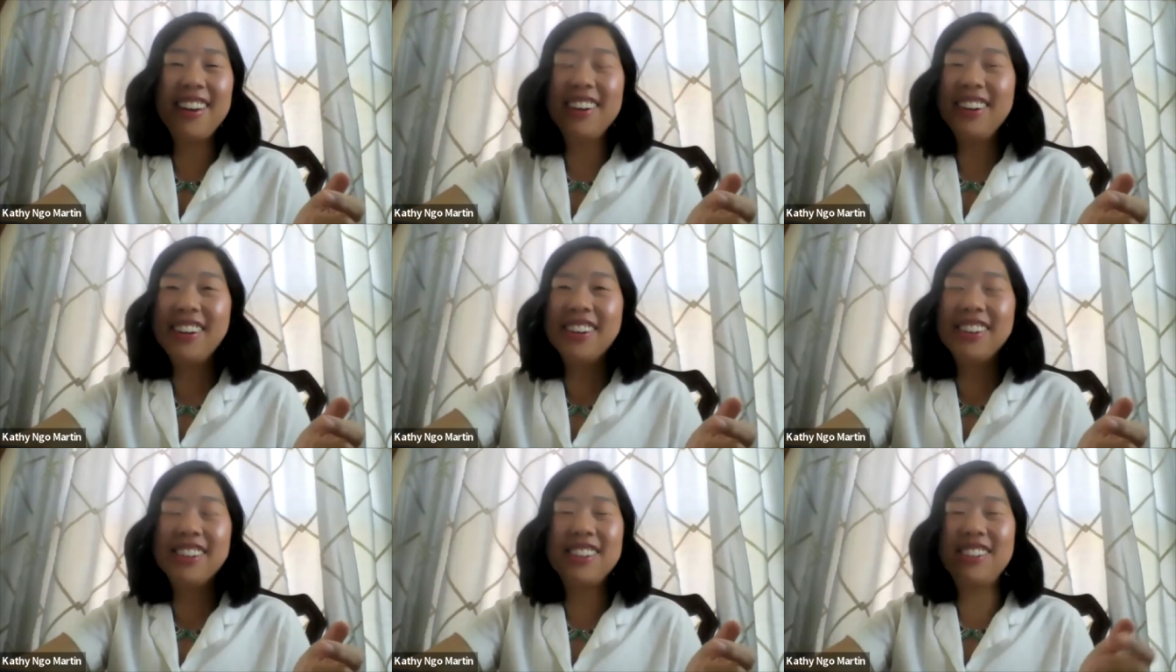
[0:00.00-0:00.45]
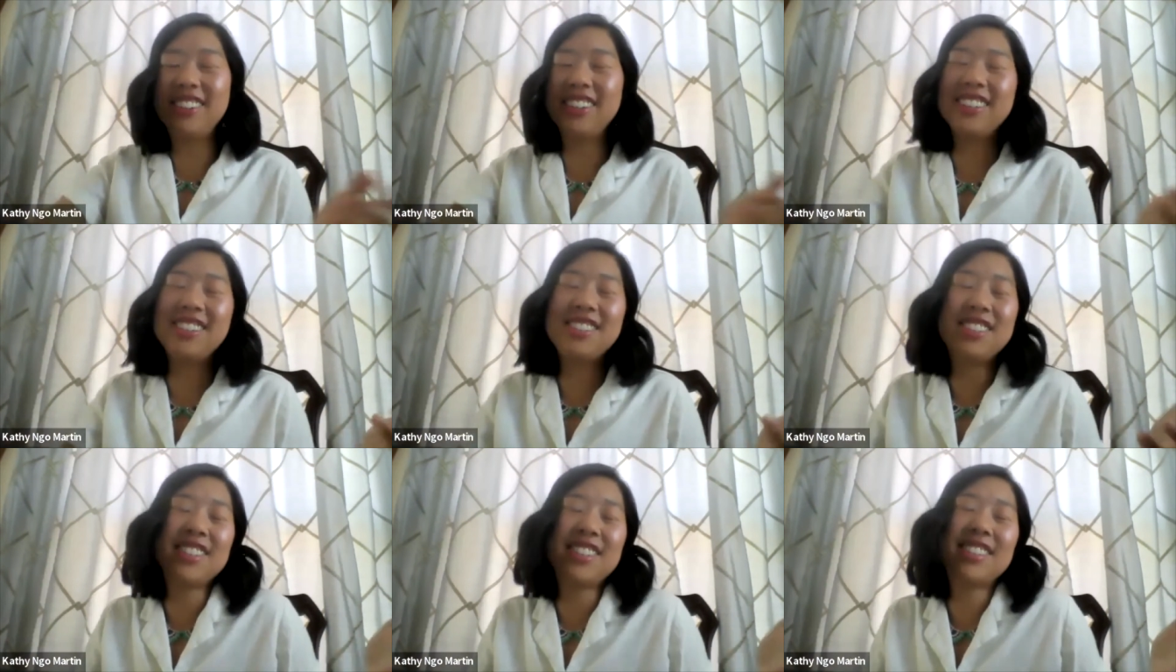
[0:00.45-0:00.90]
you're
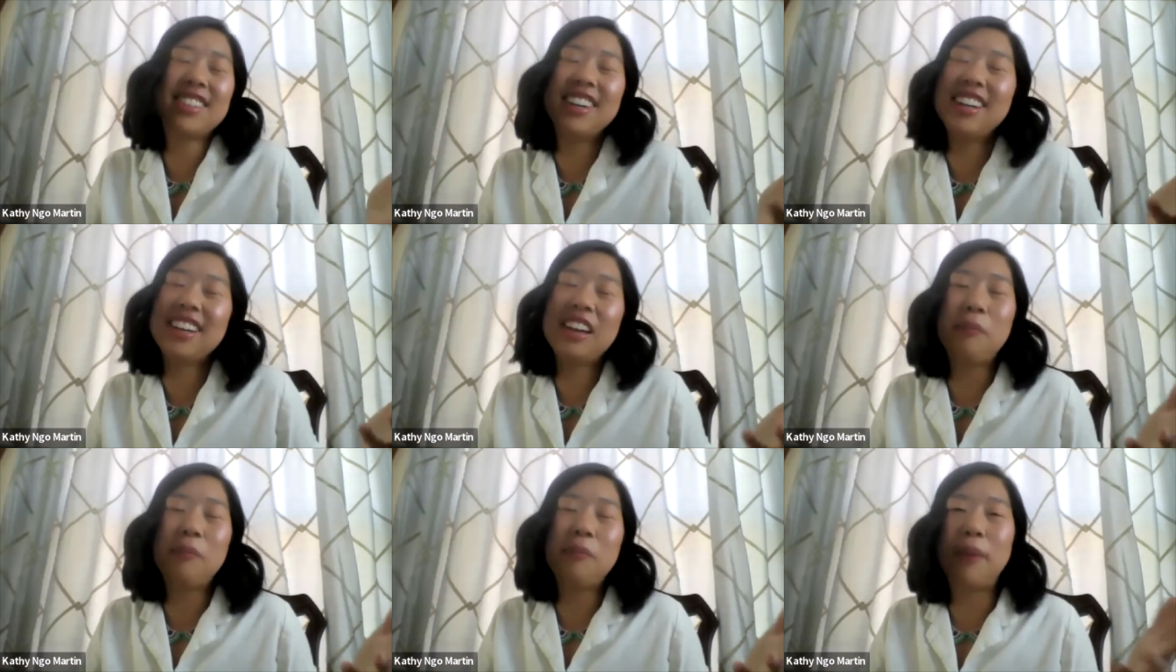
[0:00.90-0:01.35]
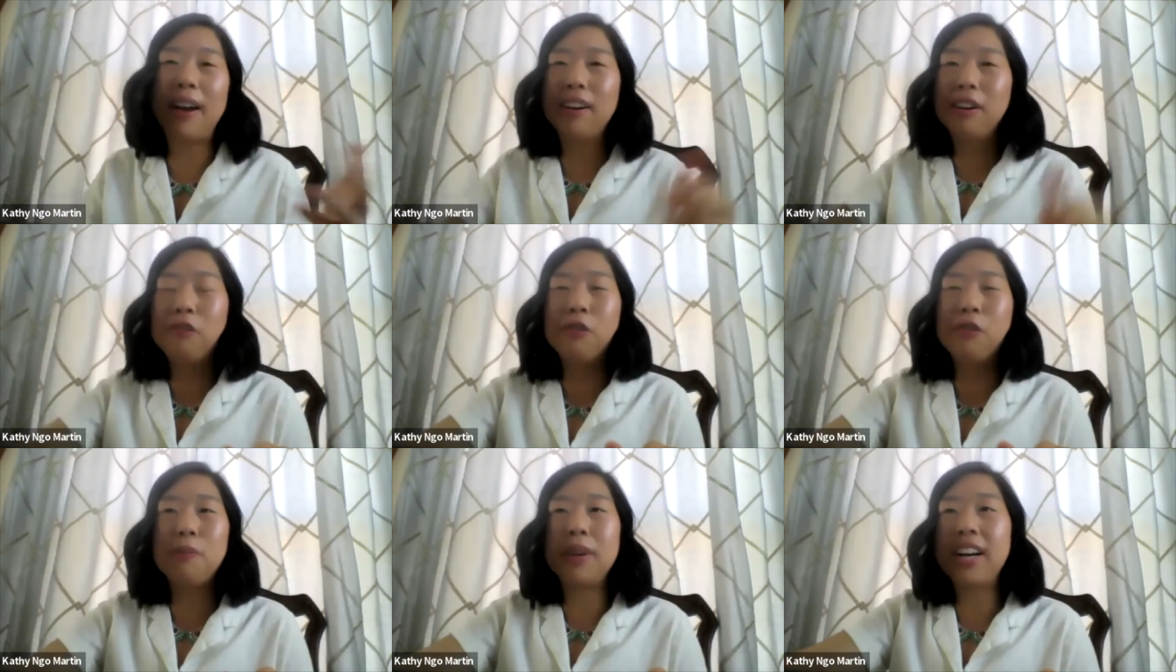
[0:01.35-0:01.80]
it's just going to get
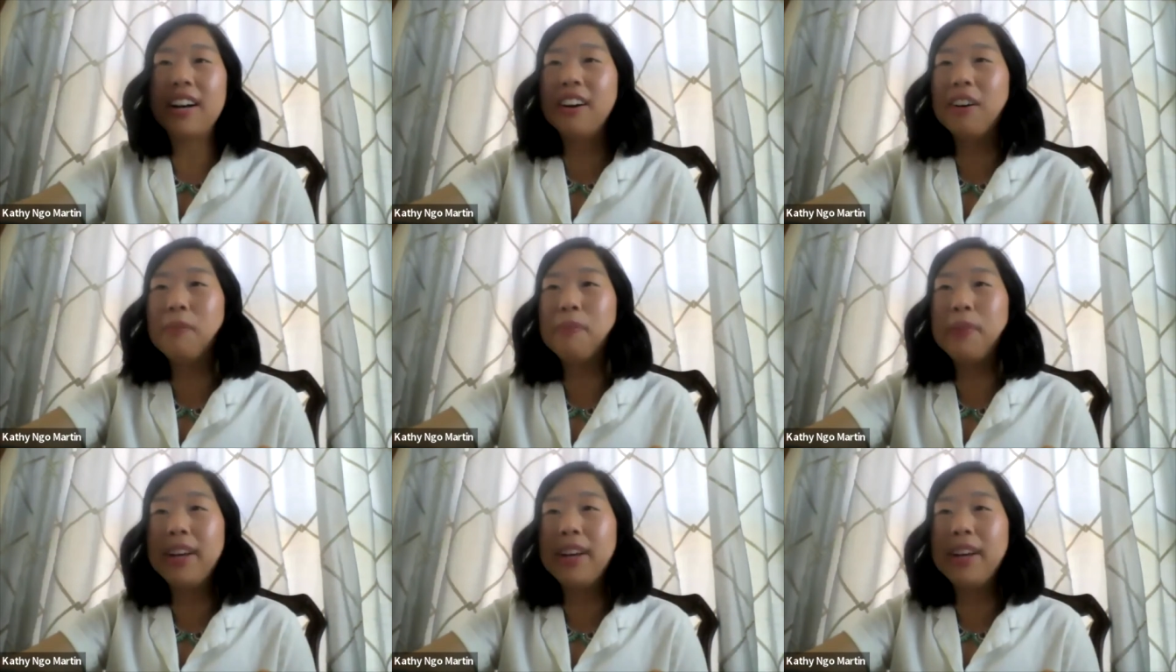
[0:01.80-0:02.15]
better from here